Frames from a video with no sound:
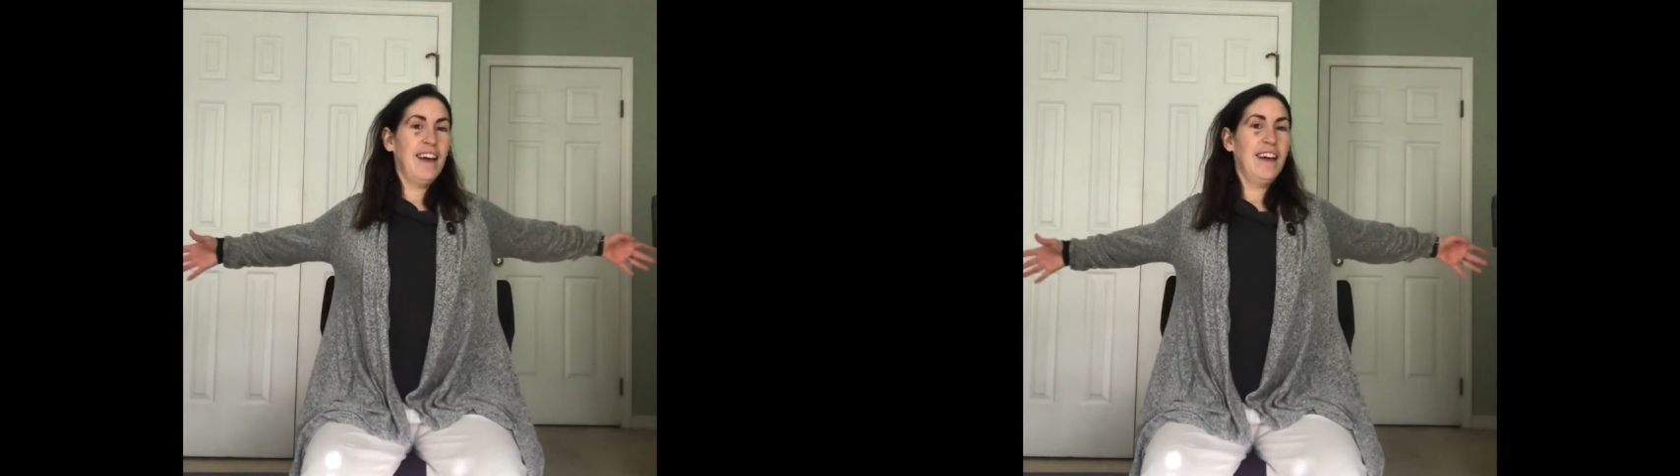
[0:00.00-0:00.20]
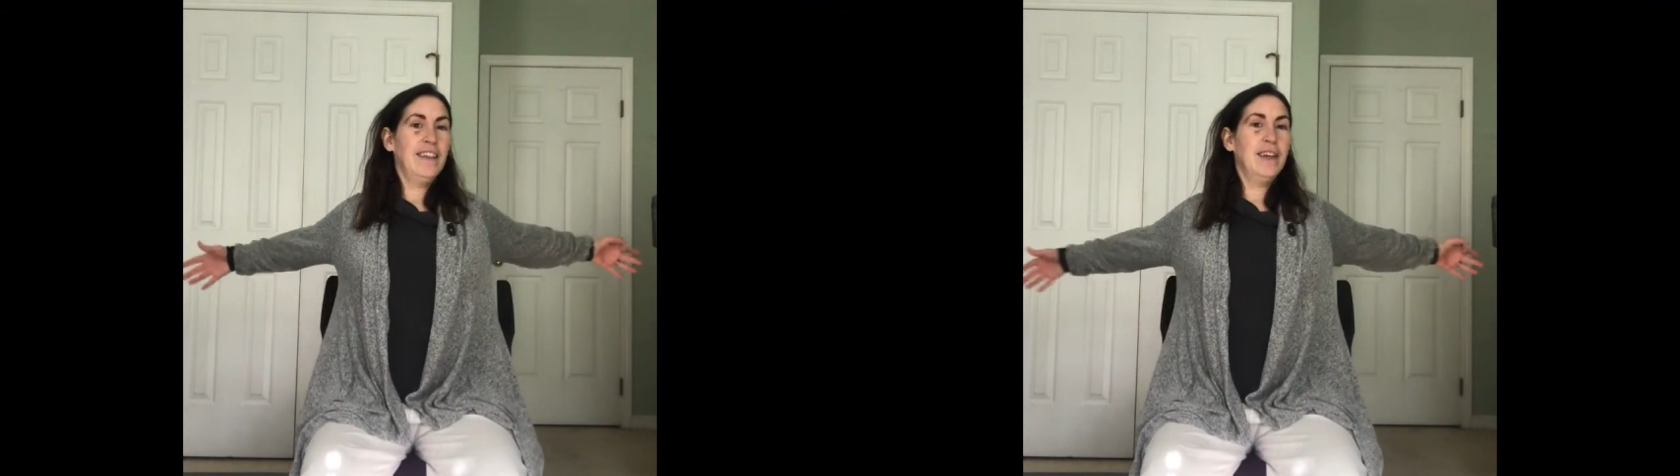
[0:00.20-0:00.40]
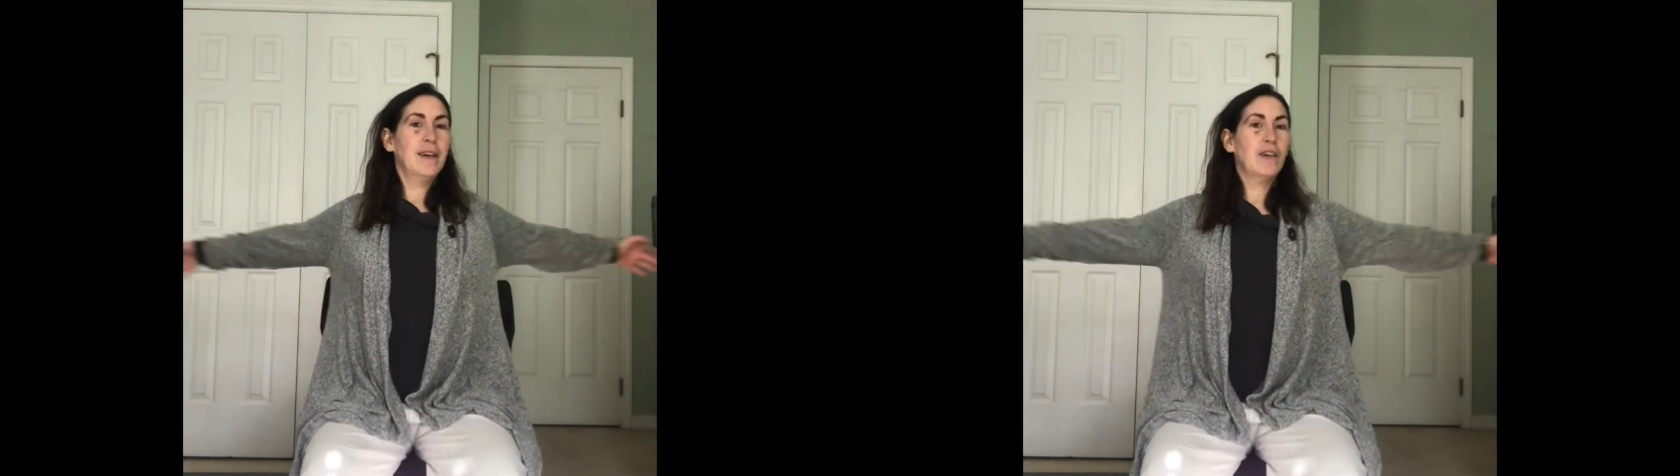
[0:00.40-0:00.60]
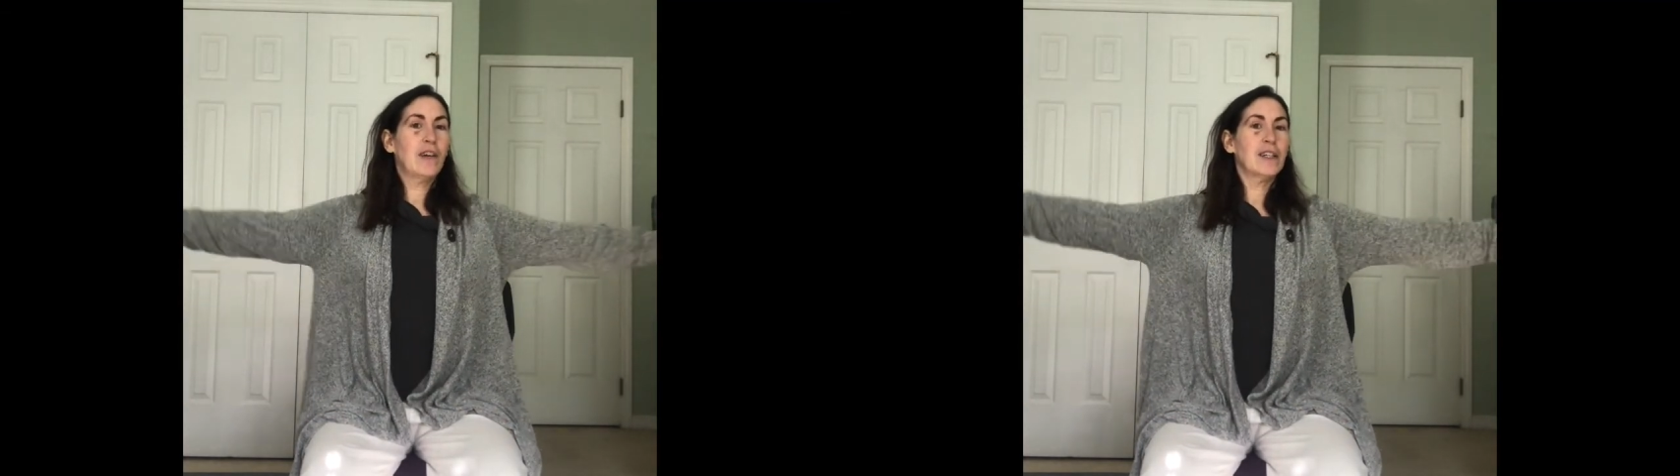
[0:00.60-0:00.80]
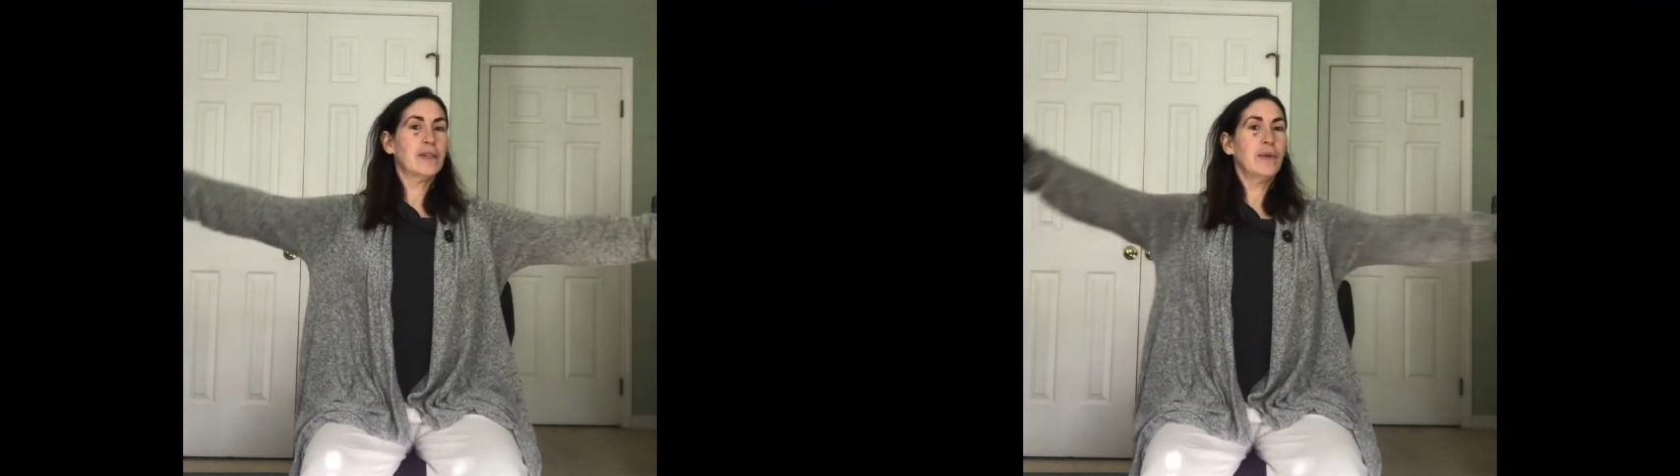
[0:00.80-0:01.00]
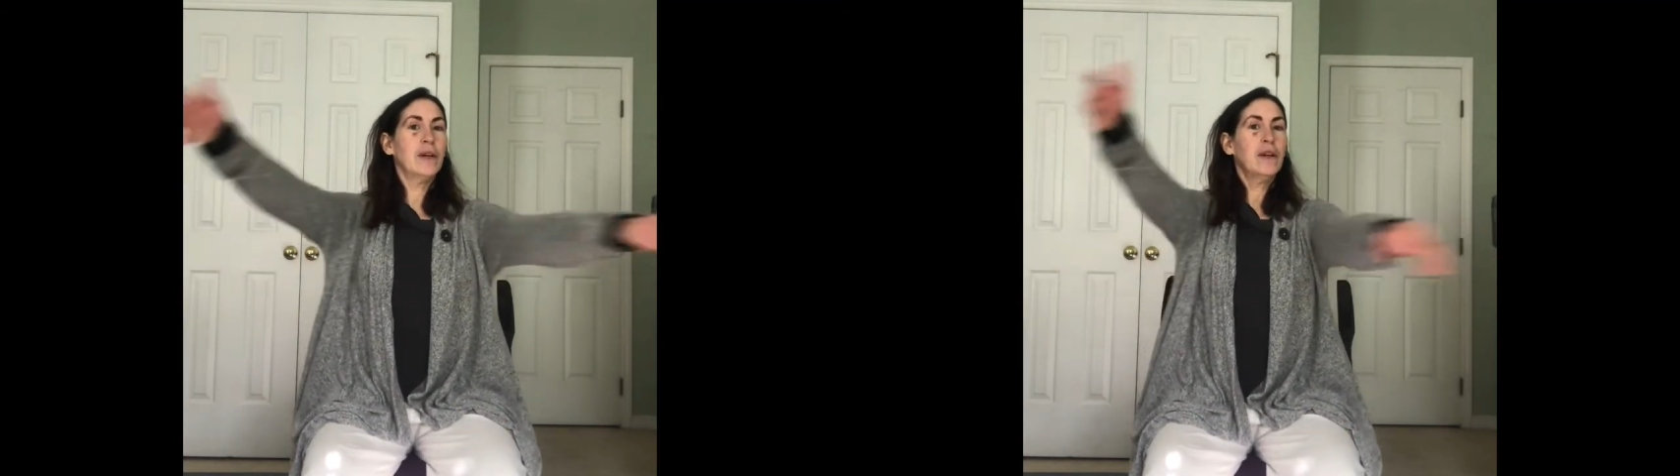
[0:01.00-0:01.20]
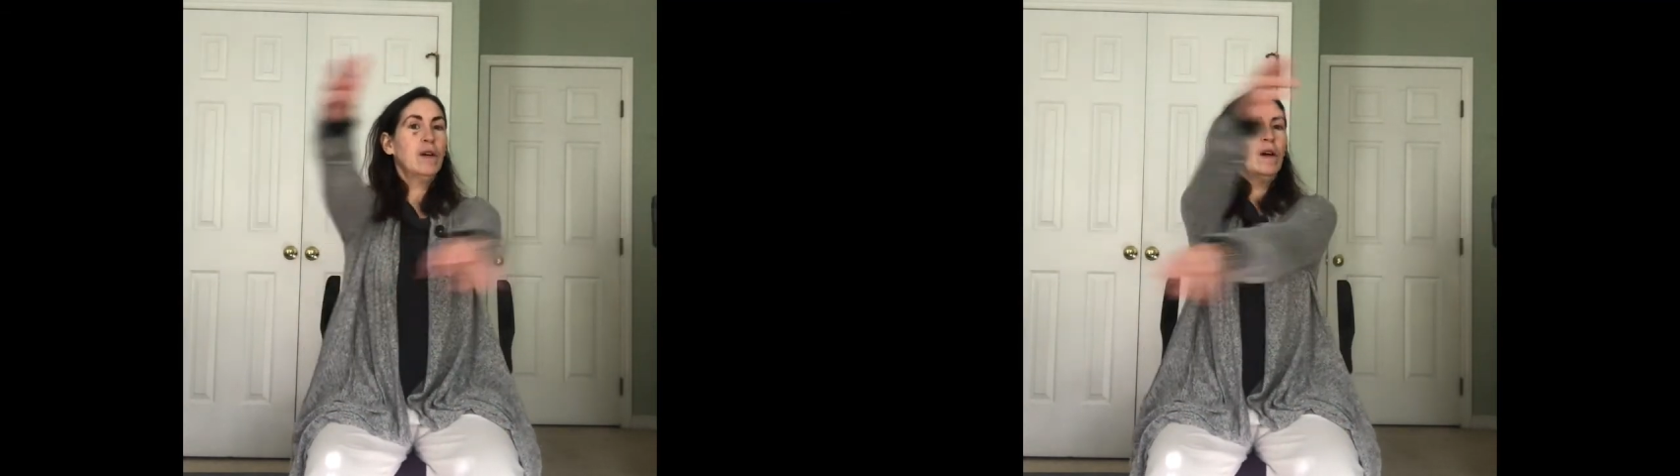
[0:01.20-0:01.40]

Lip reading: then cross one